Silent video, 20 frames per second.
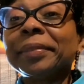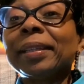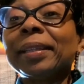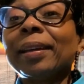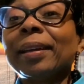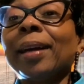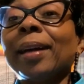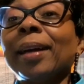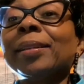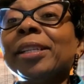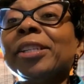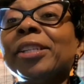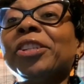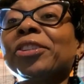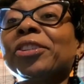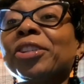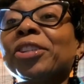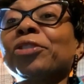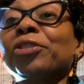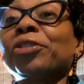I need
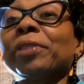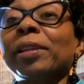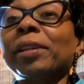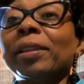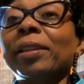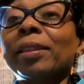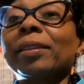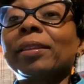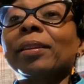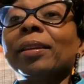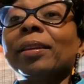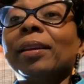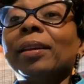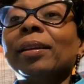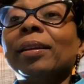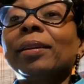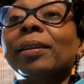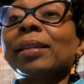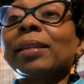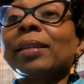your strength
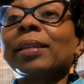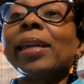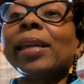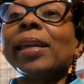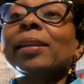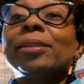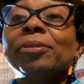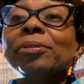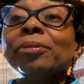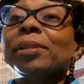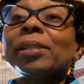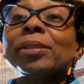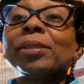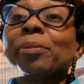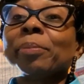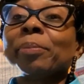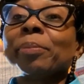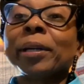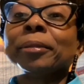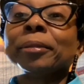because I can't do this
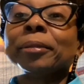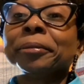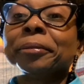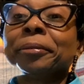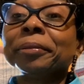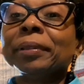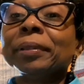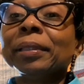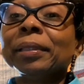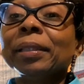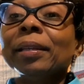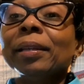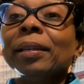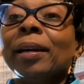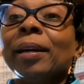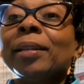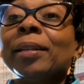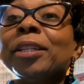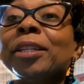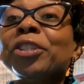on my own.
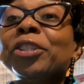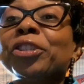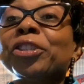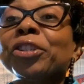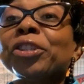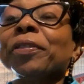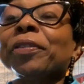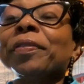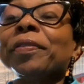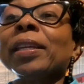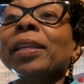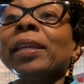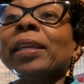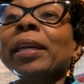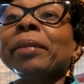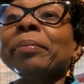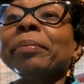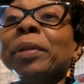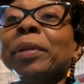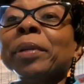I need your strength to
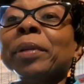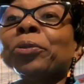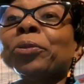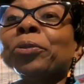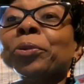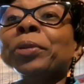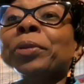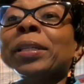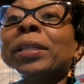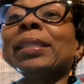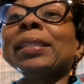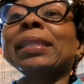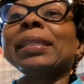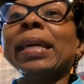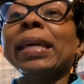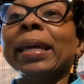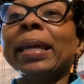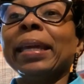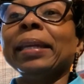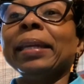get me through this
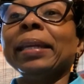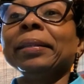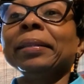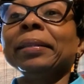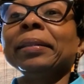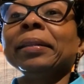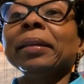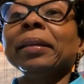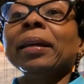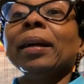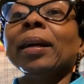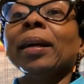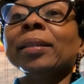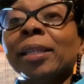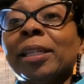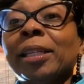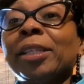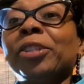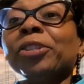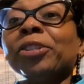day. I
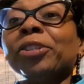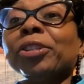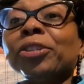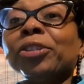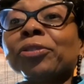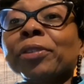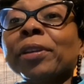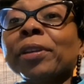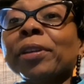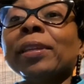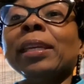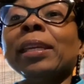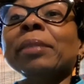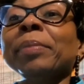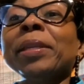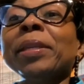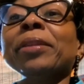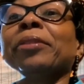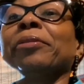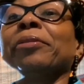need your strength. Give
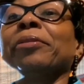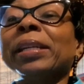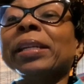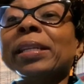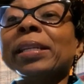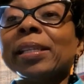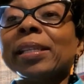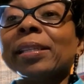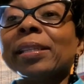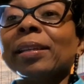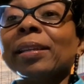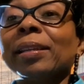me the grace.